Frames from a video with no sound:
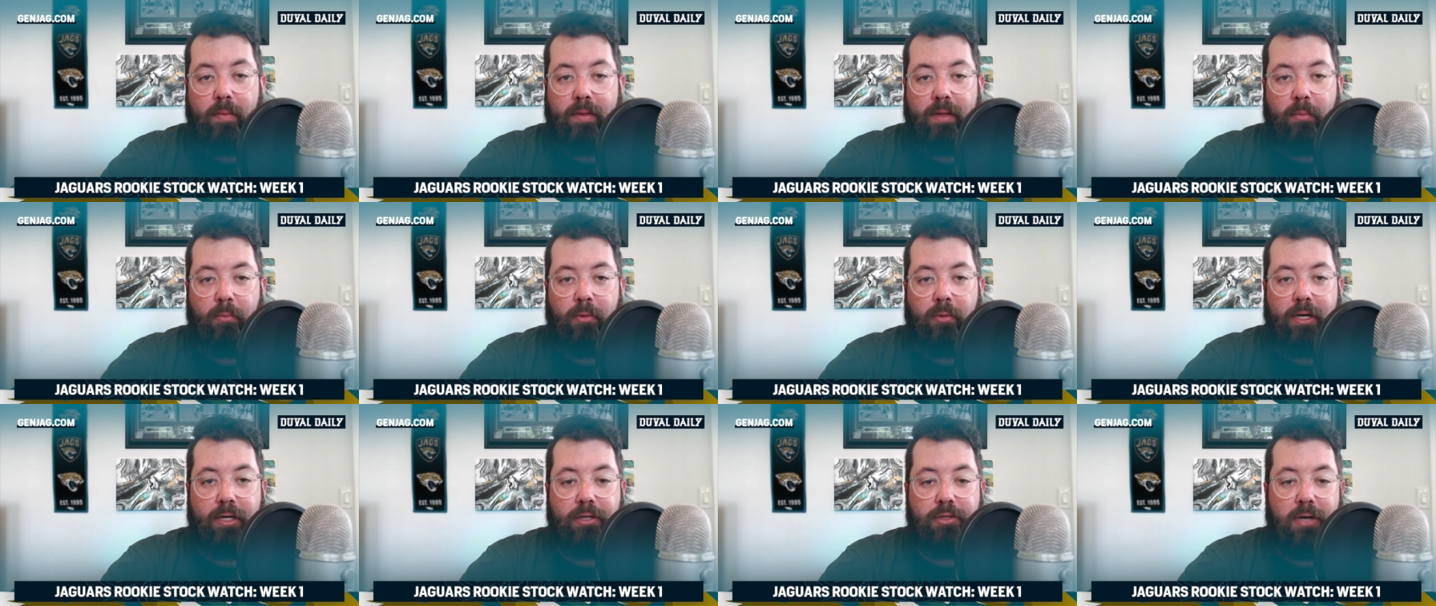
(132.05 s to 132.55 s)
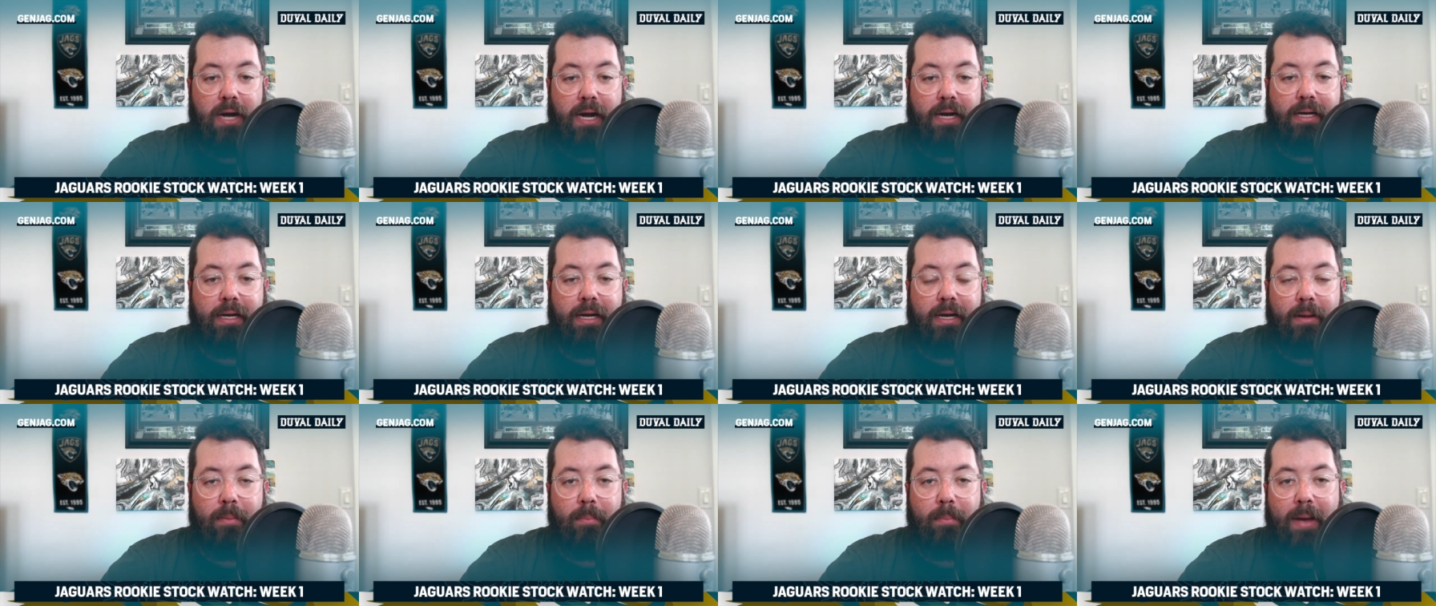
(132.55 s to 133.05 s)
And then when he tried to
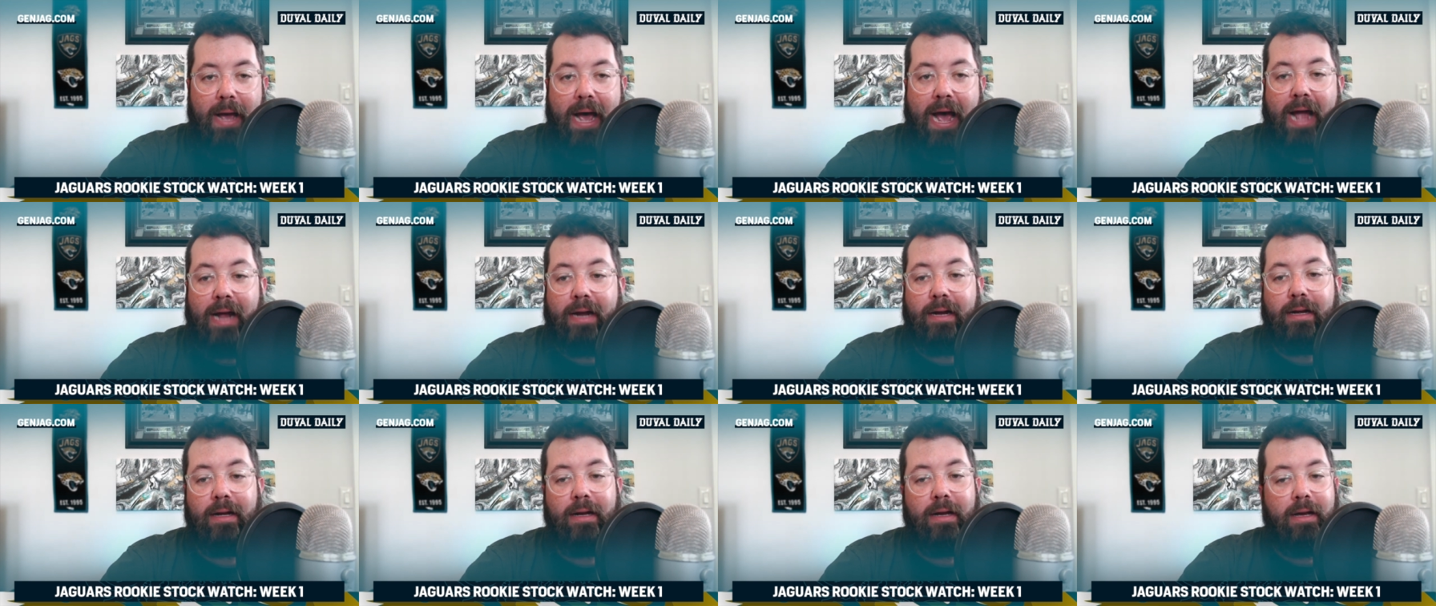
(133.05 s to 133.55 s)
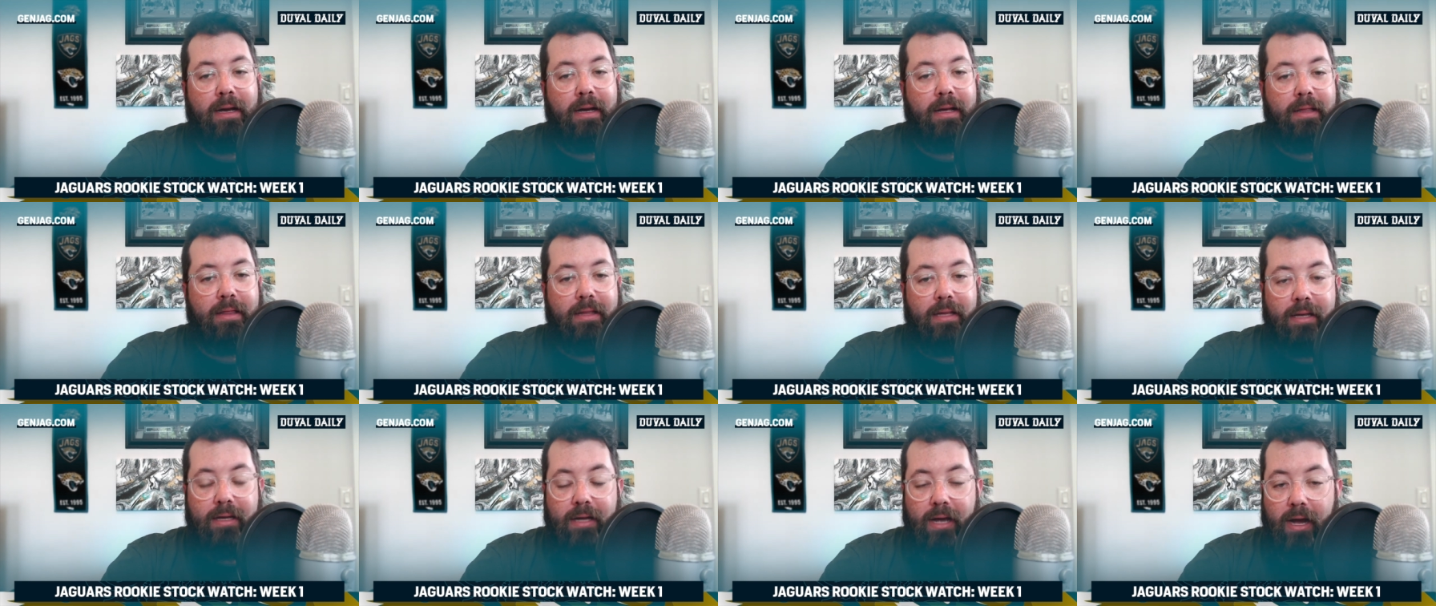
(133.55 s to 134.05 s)
get back,
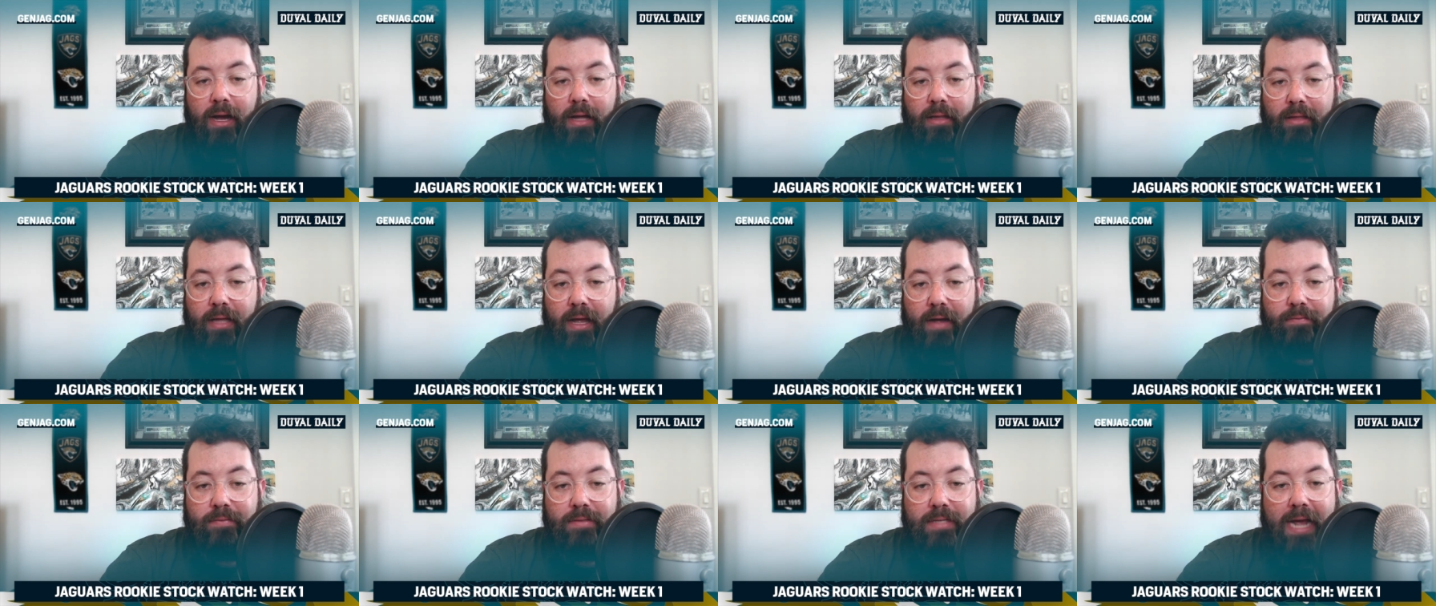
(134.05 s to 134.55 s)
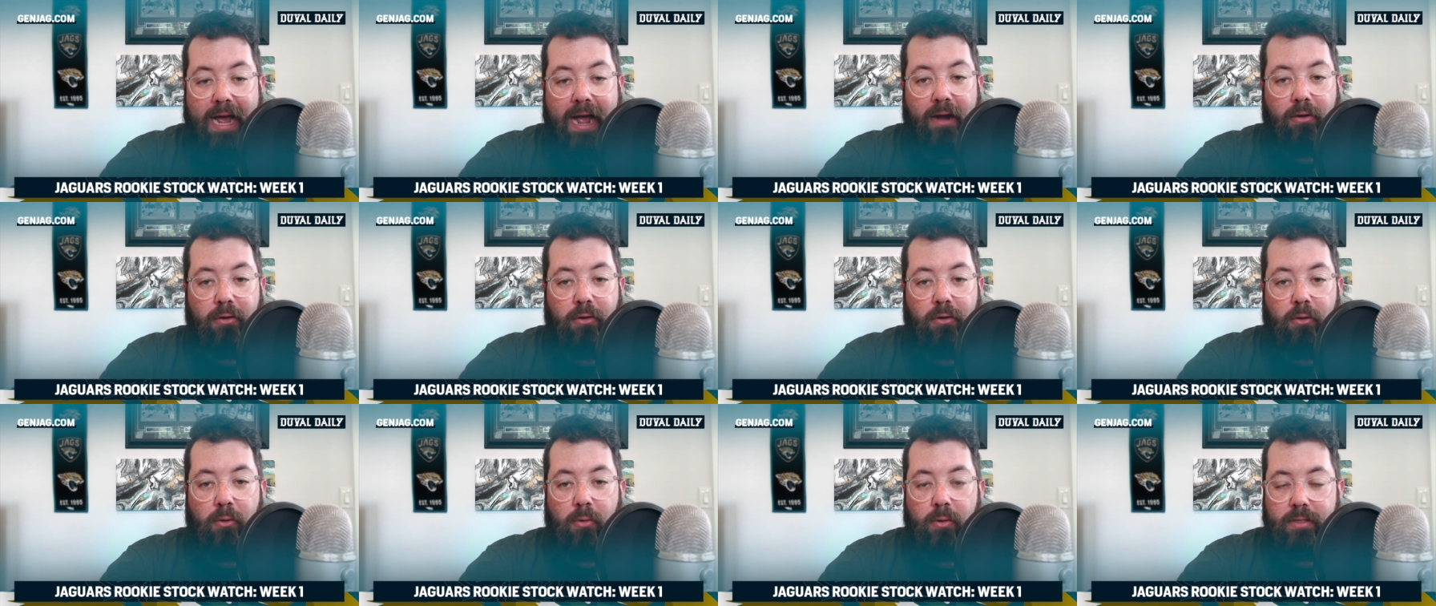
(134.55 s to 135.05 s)
the uh, left
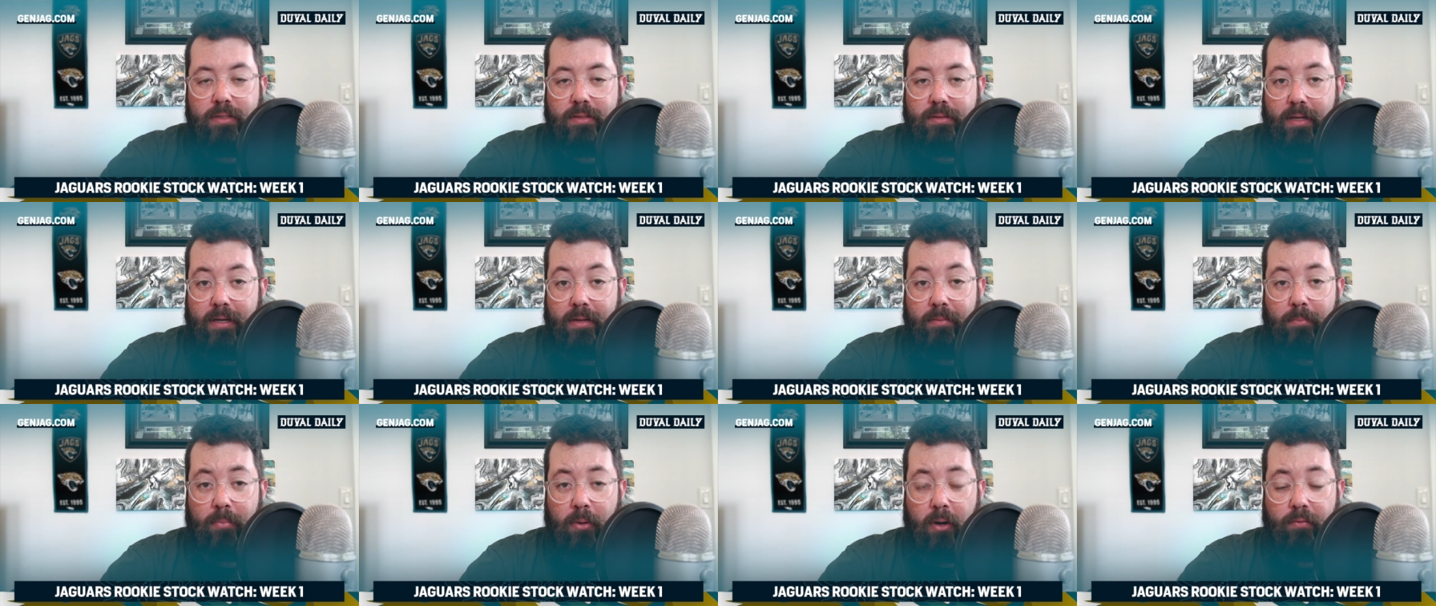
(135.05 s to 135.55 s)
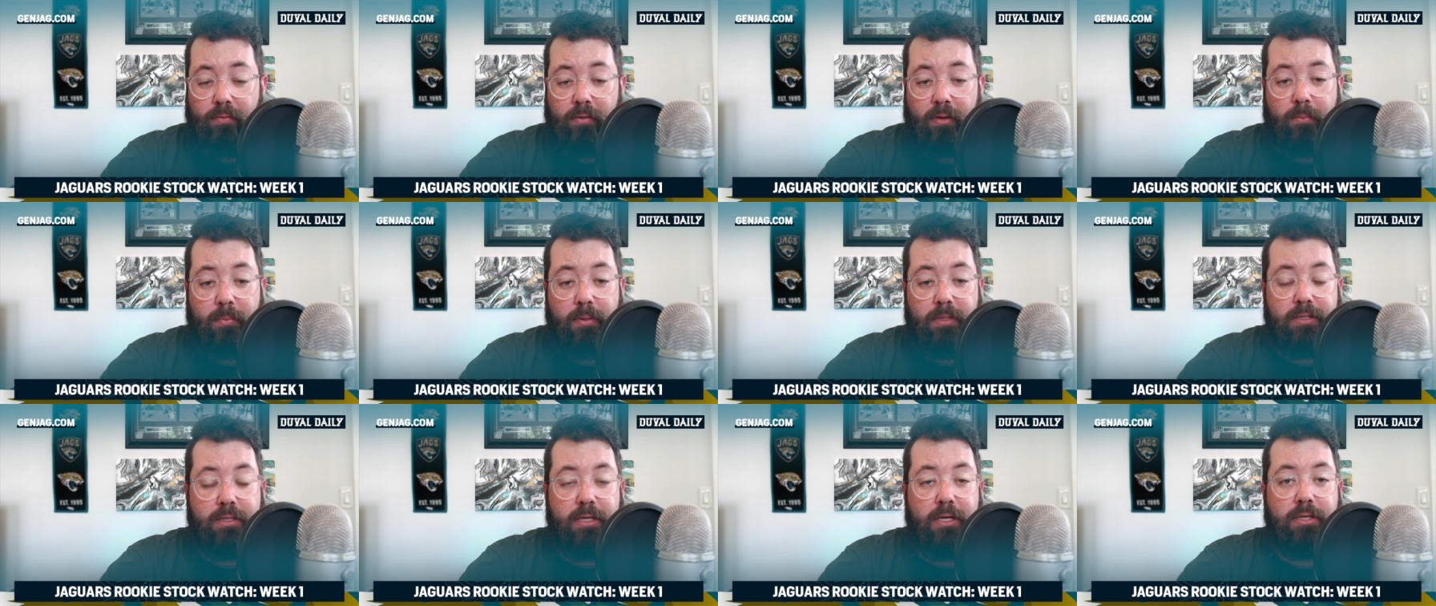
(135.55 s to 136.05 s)
tackle was in perfect
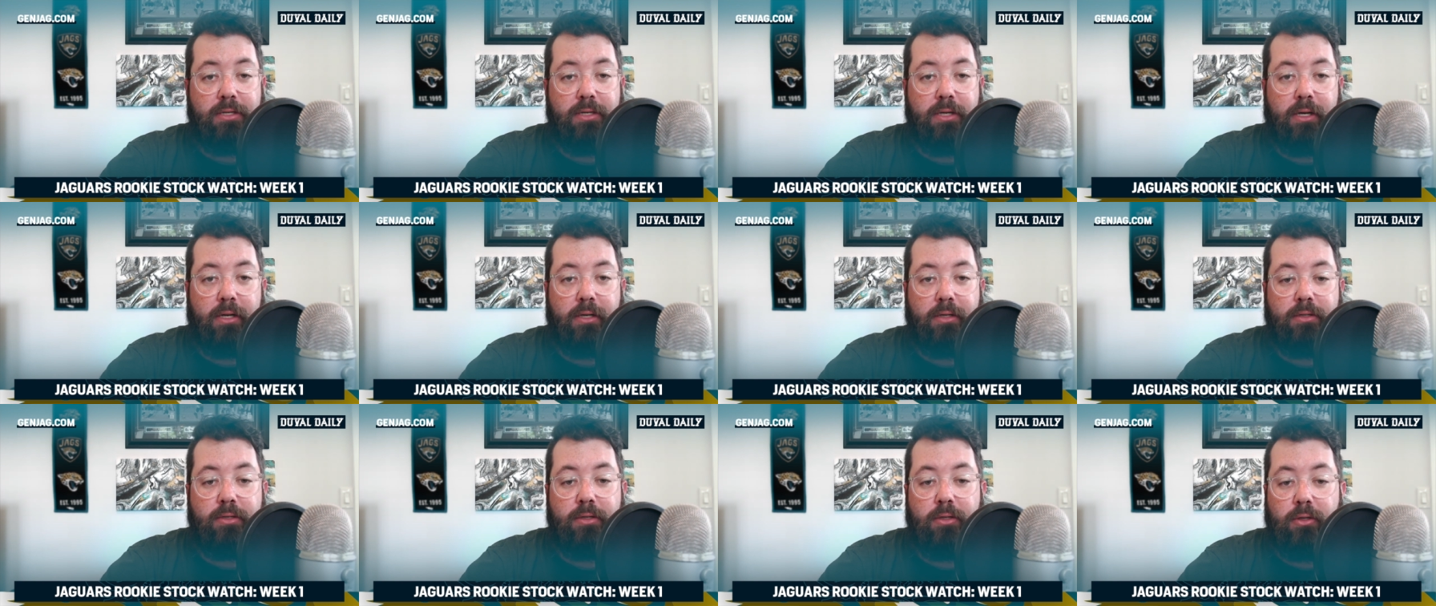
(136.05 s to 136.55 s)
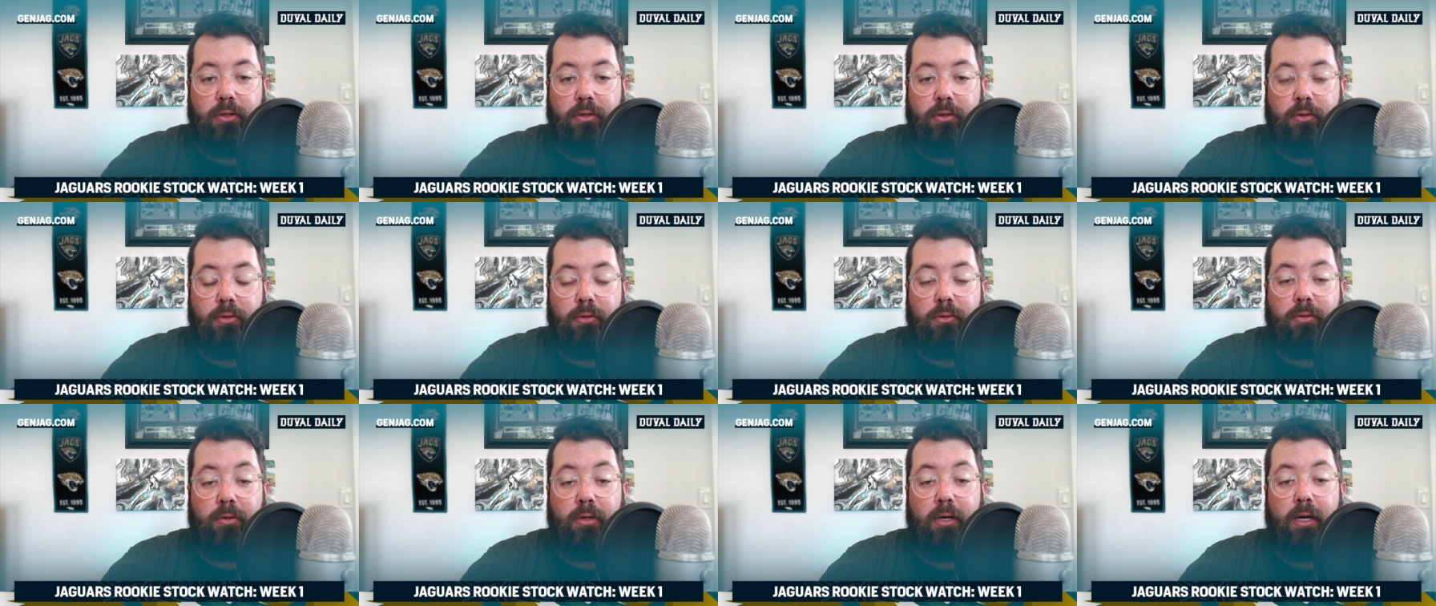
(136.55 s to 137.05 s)
position
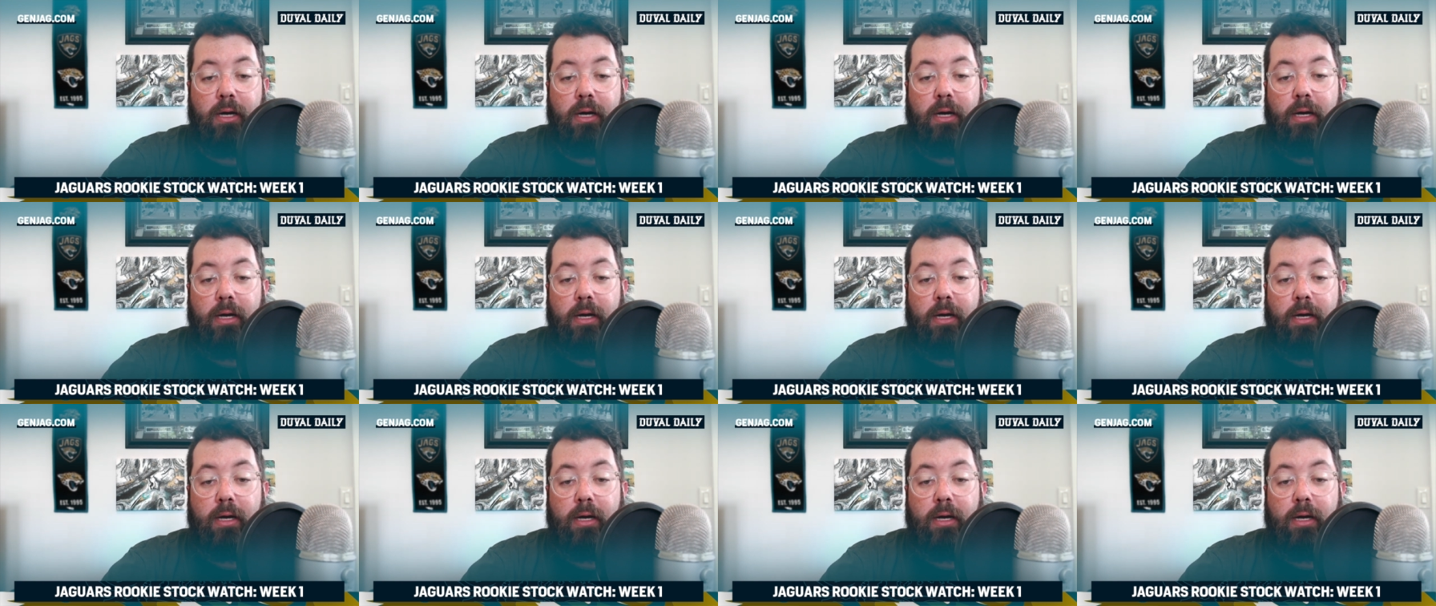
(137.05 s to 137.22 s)
to